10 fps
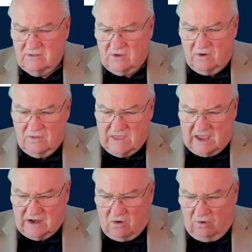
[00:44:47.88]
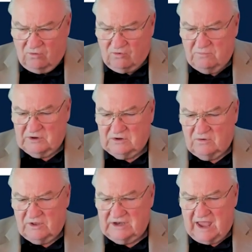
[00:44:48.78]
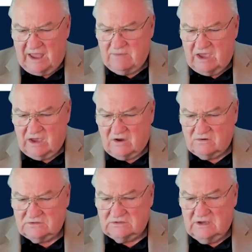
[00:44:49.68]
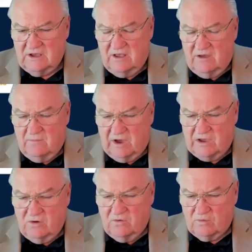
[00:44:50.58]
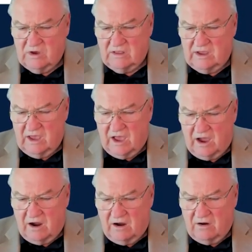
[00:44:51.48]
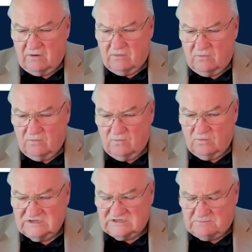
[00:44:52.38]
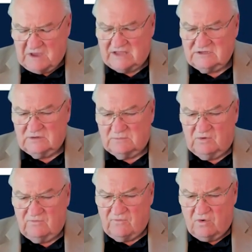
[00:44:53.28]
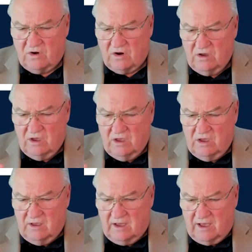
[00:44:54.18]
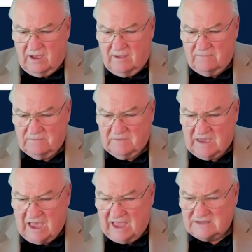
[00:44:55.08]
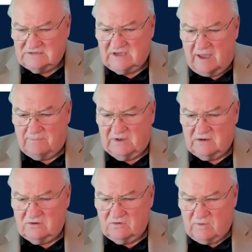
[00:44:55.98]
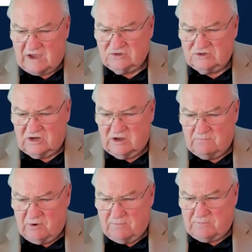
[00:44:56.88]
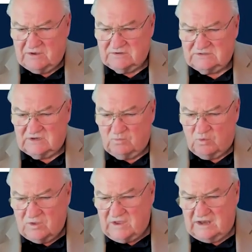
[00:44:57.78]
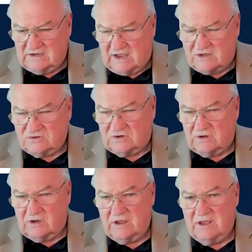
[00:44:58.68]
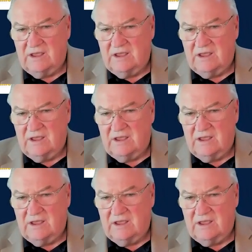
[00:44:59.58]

that whole group of tool and die makers, but you really are responsible for concept and direction and purpose and worthy intention